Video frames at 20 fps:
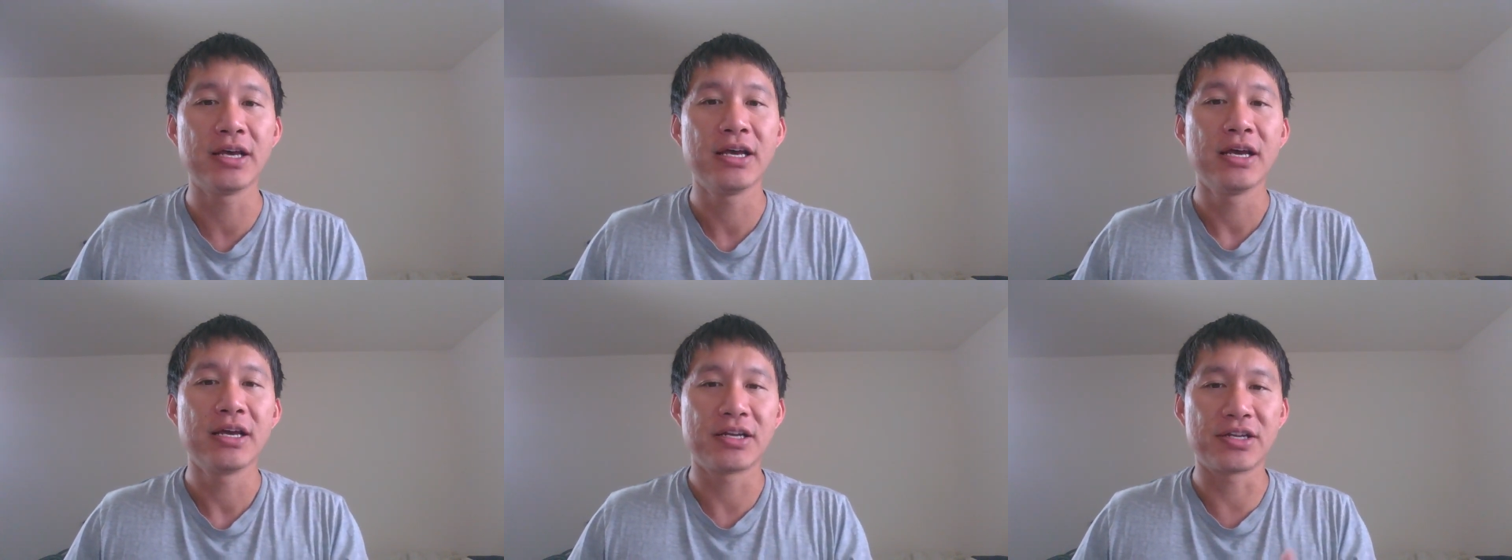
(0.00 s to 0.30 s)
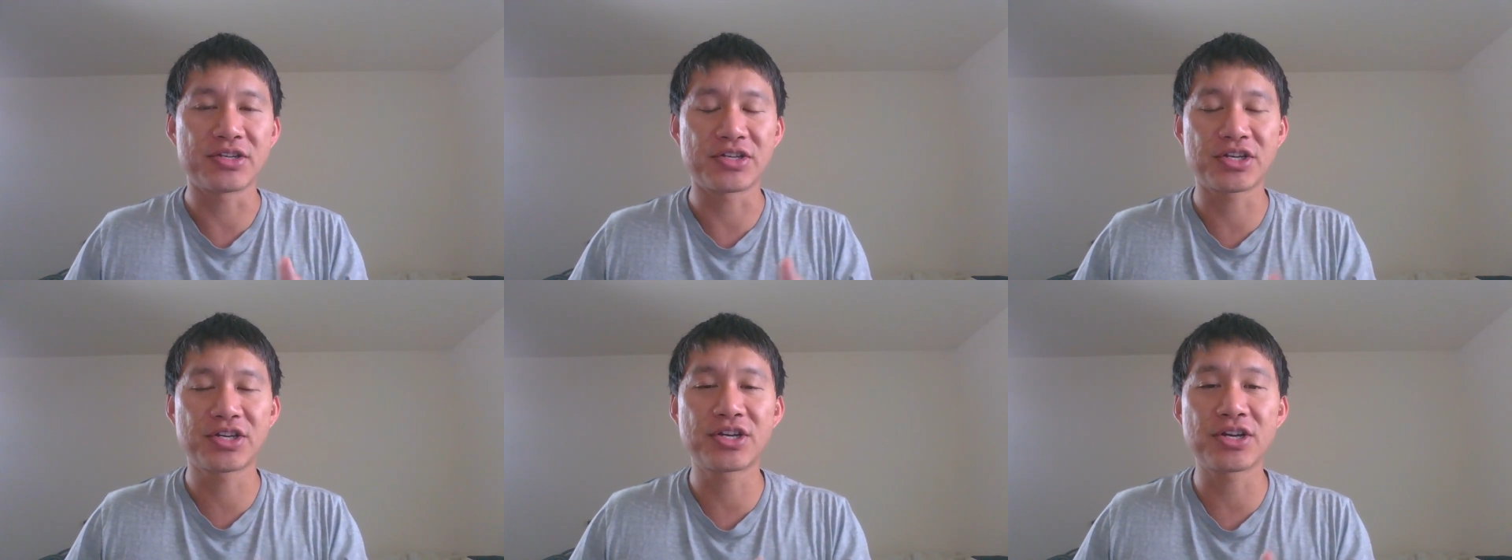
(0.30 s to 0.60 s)

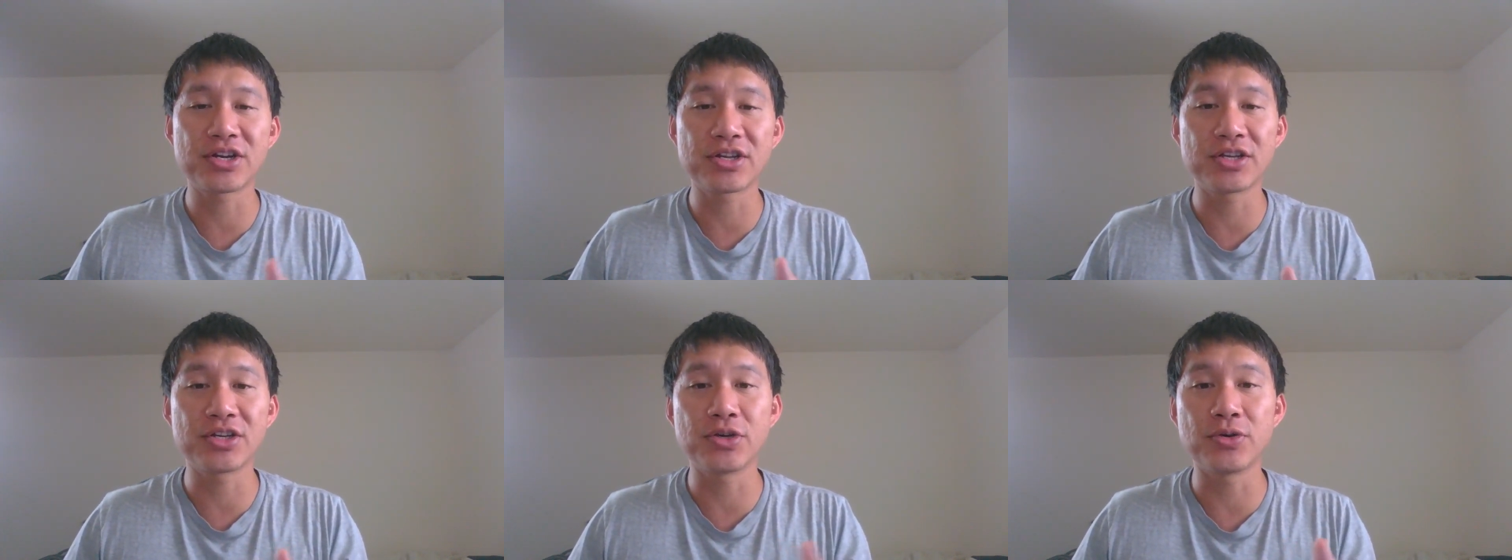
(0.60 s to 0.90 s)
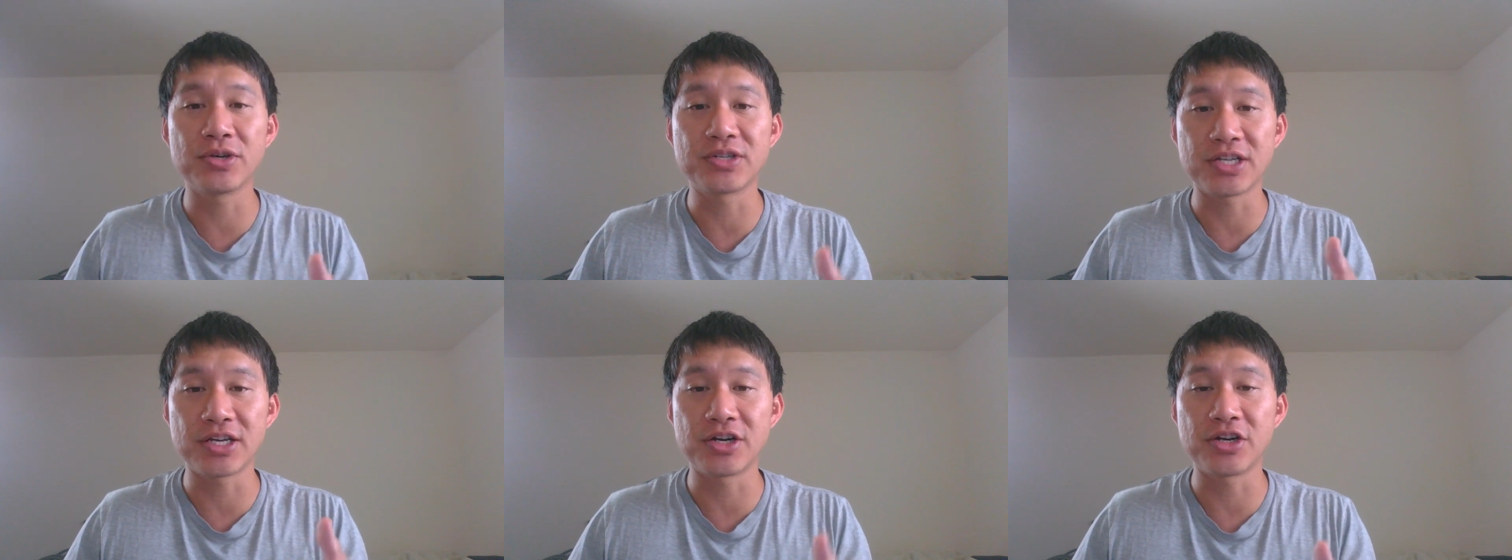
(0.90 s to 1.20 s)
to secure the
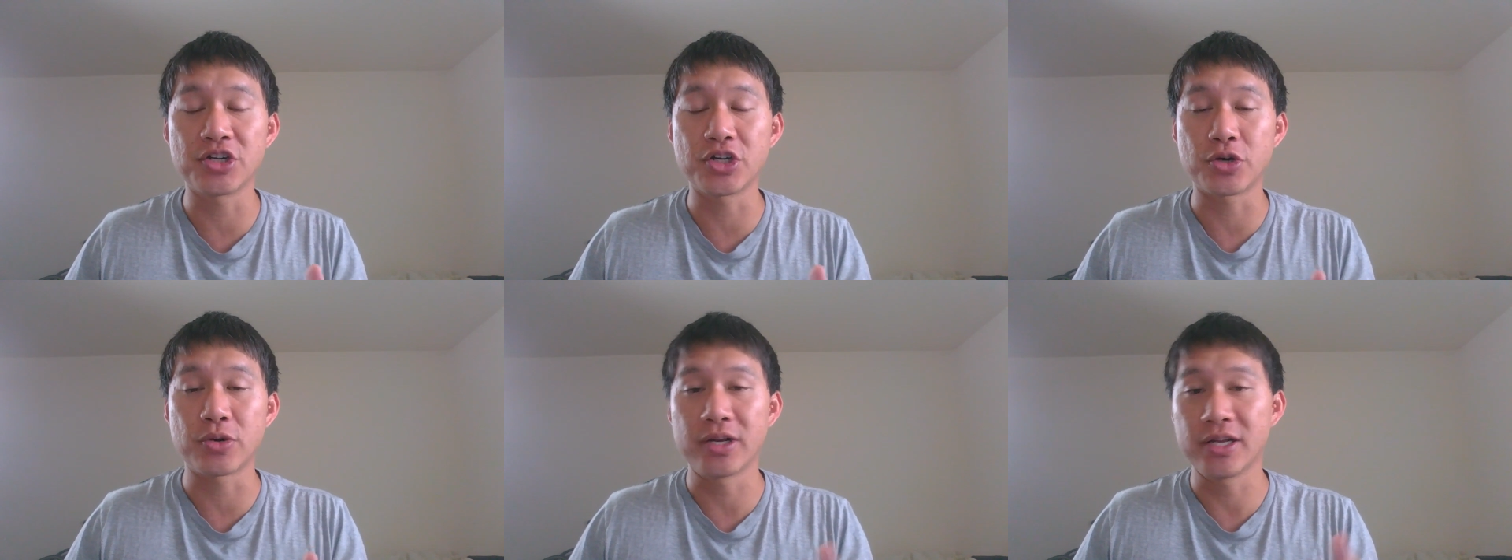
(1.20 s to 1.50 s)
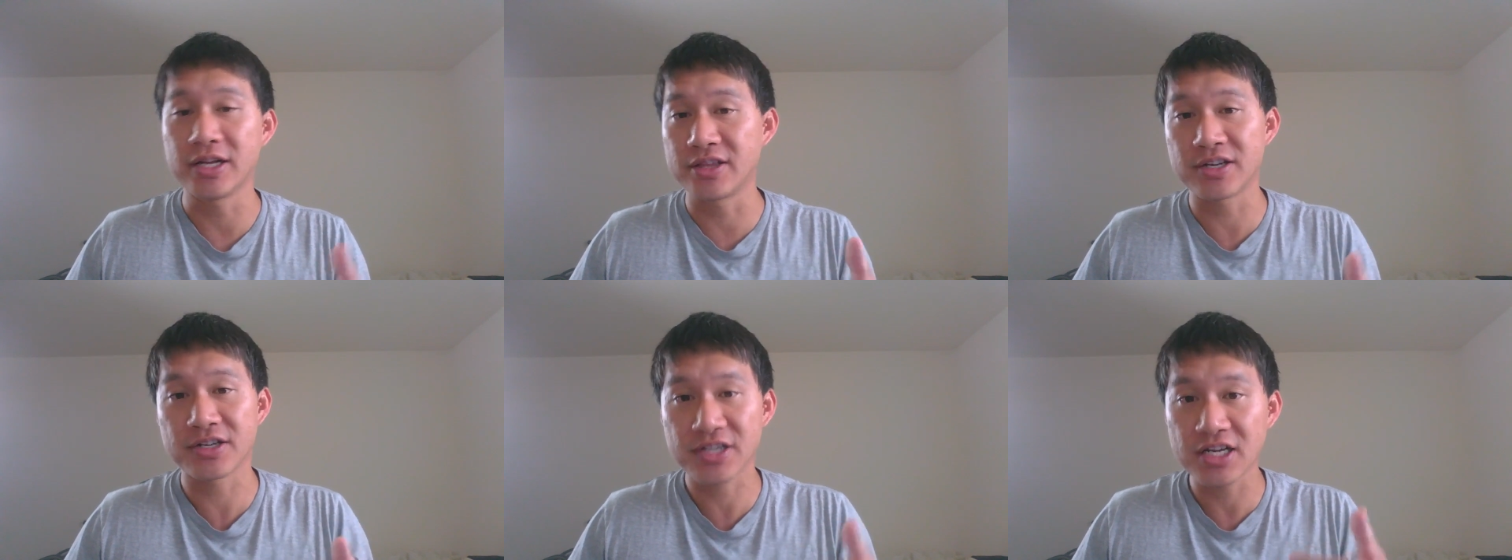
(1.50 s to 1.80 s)
U S energy grid.
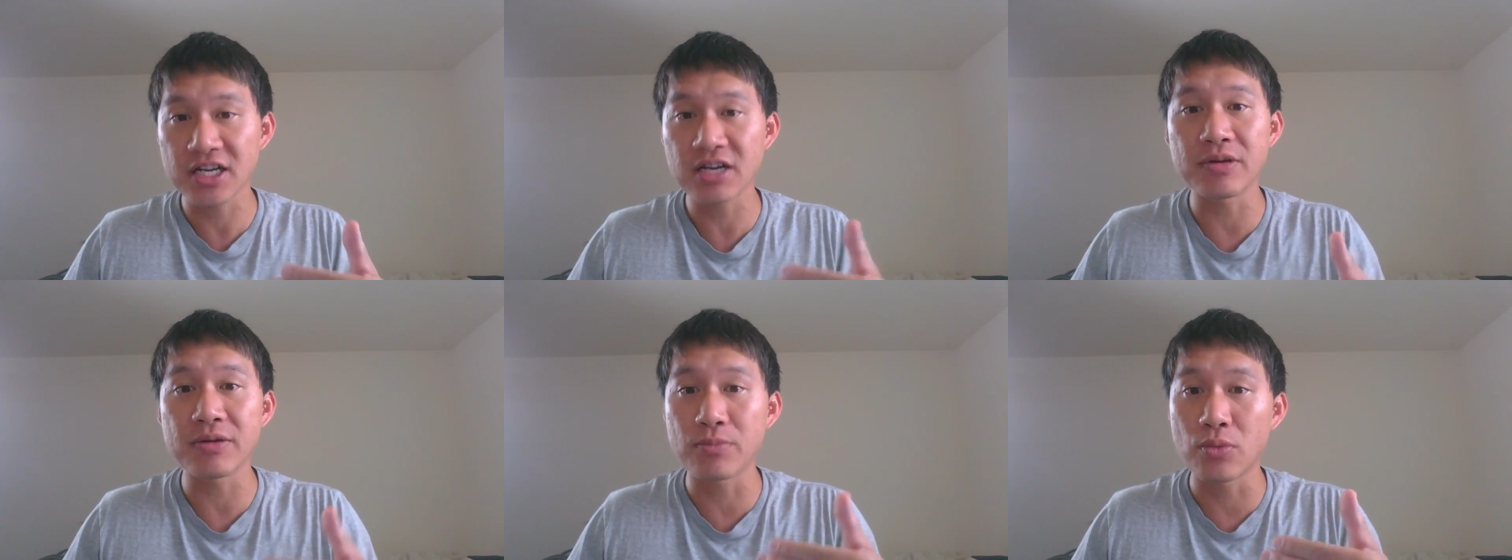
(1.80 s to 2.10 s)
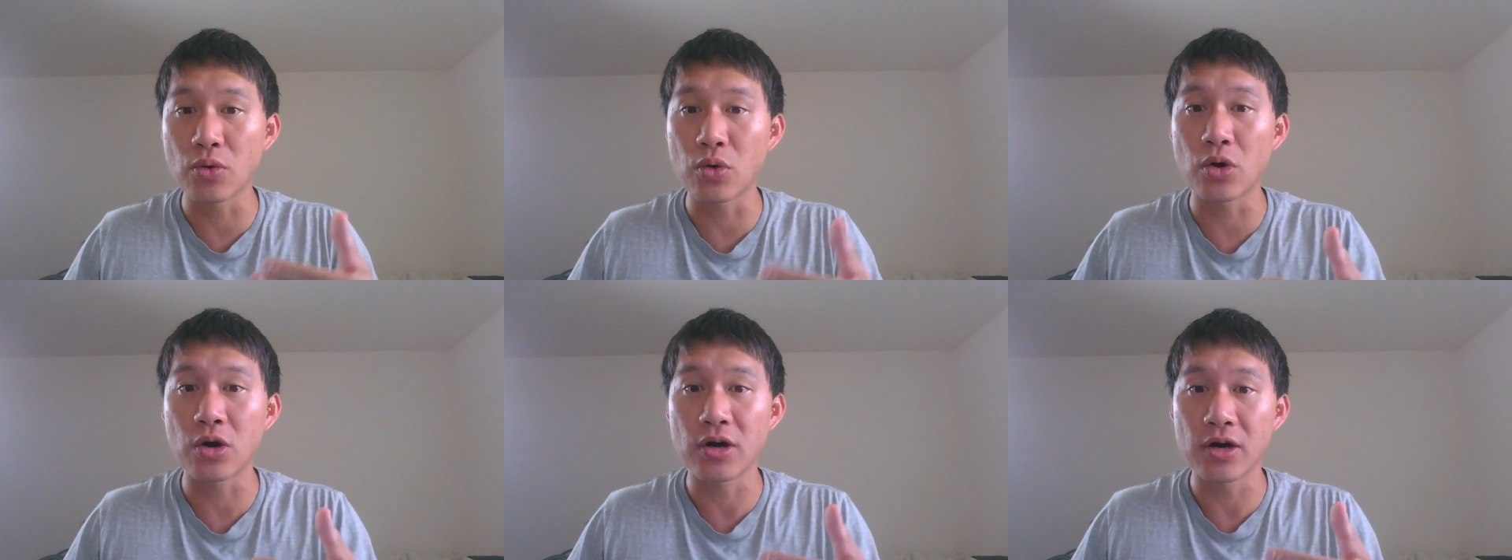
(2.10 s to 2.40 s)
And there's going to be
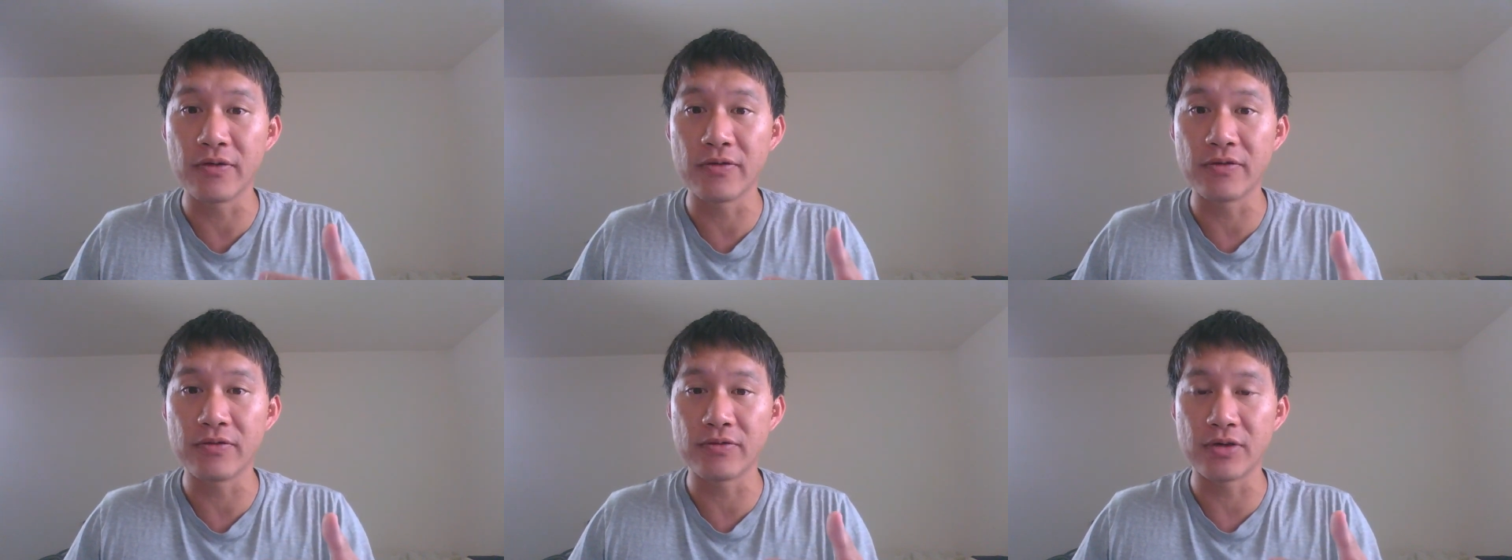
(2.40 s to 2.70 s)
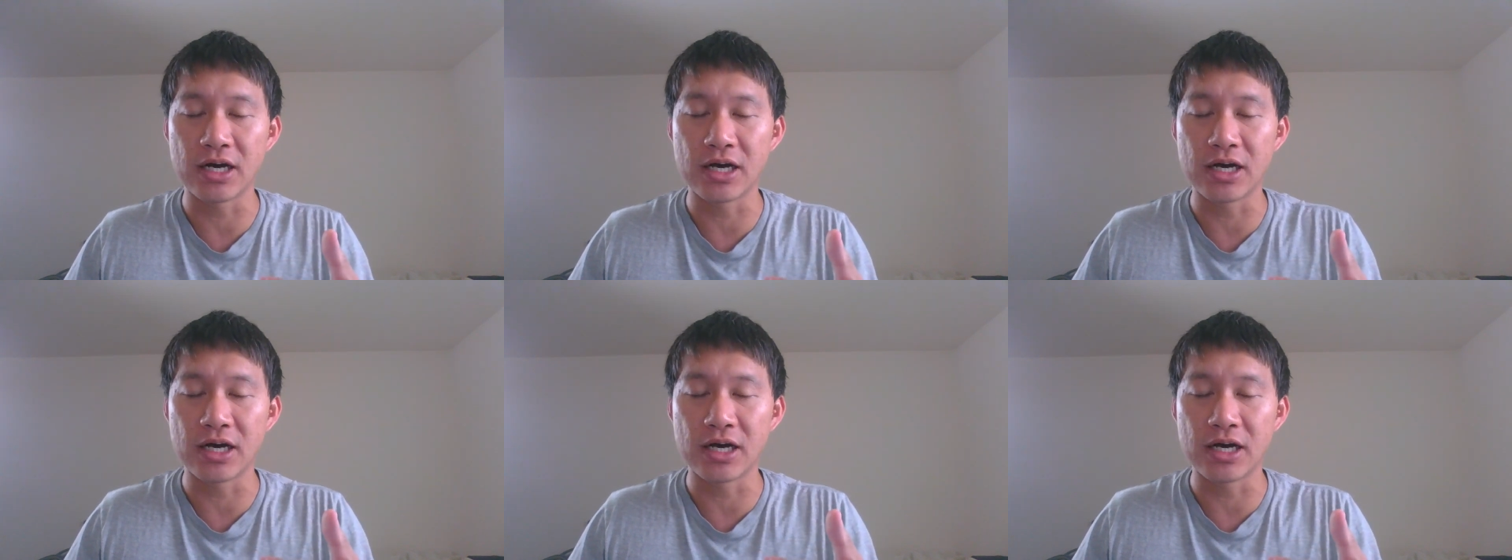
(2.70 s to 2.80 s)
more,